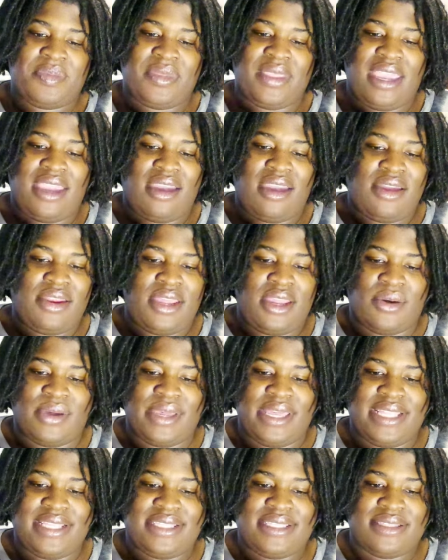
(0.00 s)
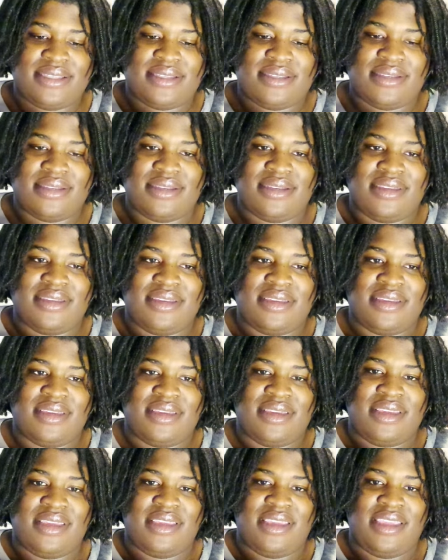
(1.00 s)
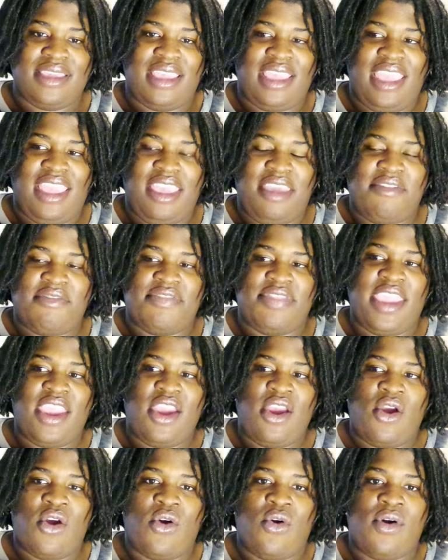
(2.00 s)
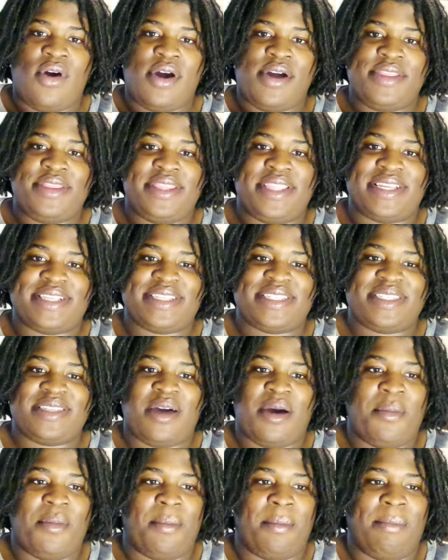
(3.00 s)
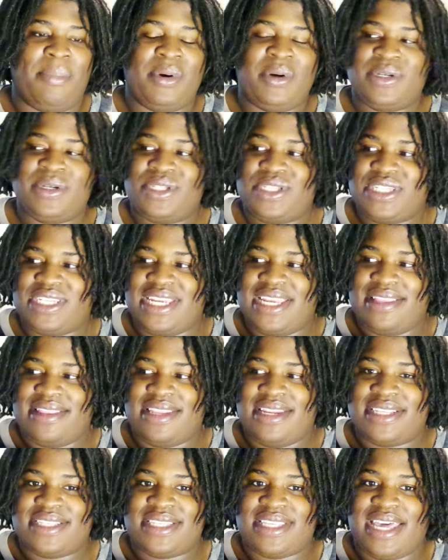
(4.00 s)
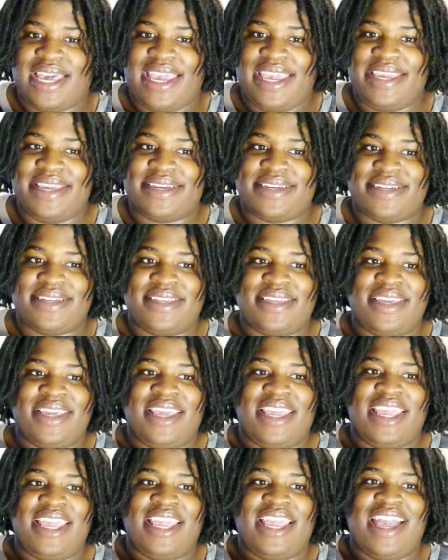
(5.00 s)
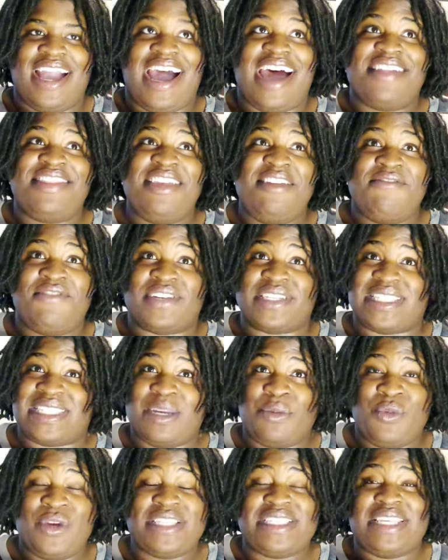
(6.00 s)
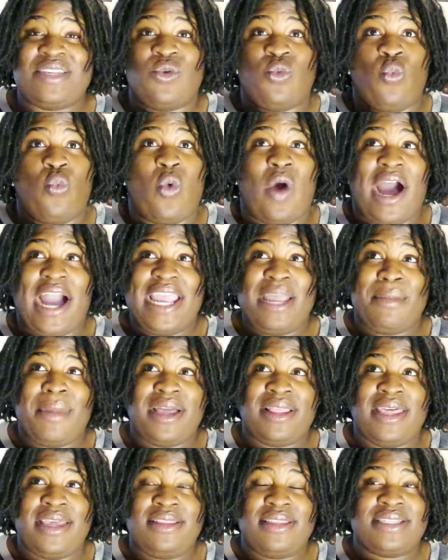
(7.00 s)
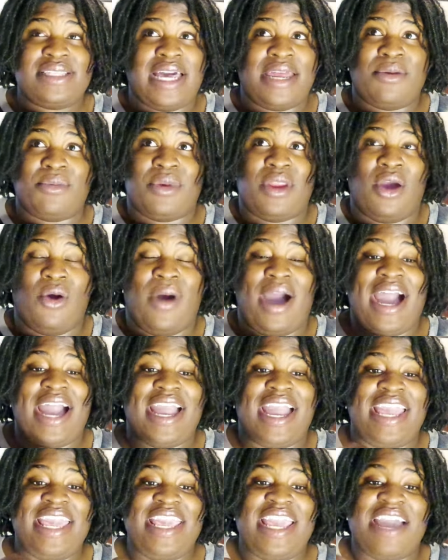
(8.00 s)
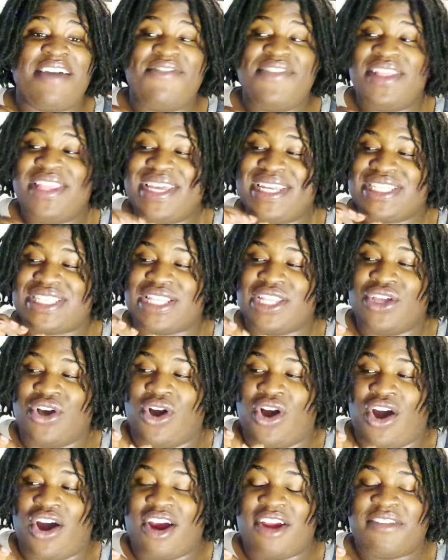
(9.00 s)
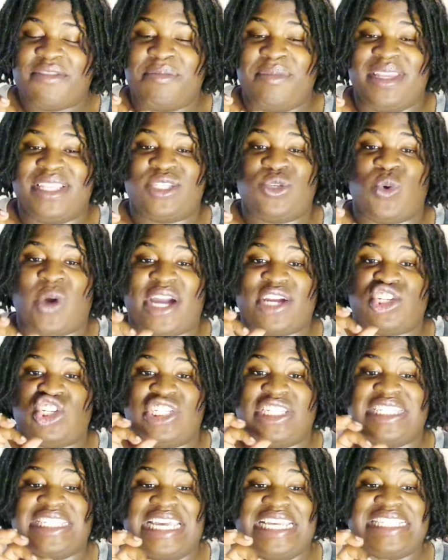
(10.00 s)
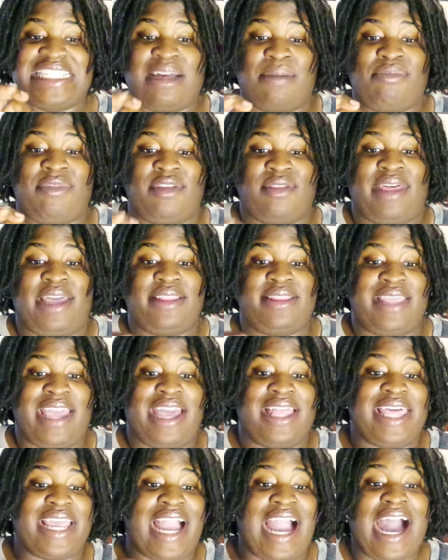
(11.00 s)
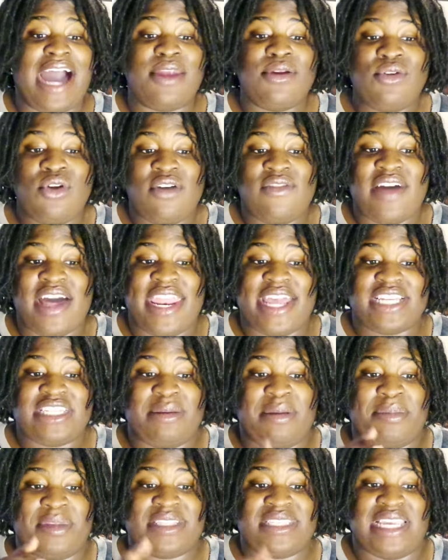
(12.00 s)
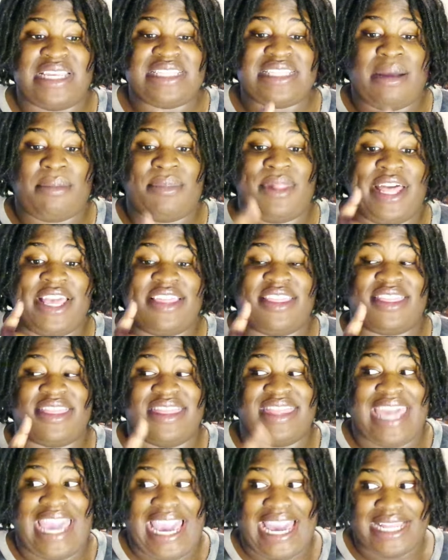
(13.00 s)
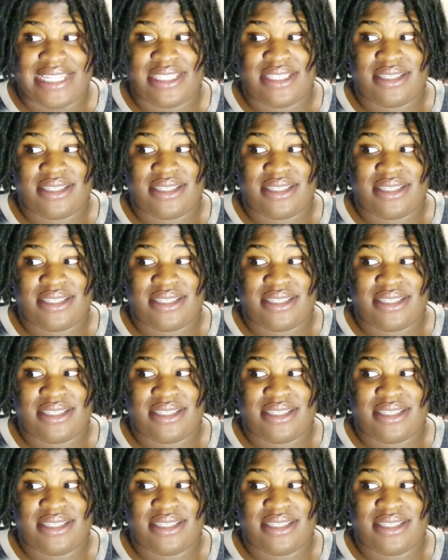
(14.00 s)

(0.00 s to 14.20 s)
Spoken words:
I don't know. It's, if they're on some bullshit, then it's like, I think for some reason, why am I like this? I don't know. I feel like it's a little hard for me to actually say something like that. Like, I don't know if I'd actually be able to say something like that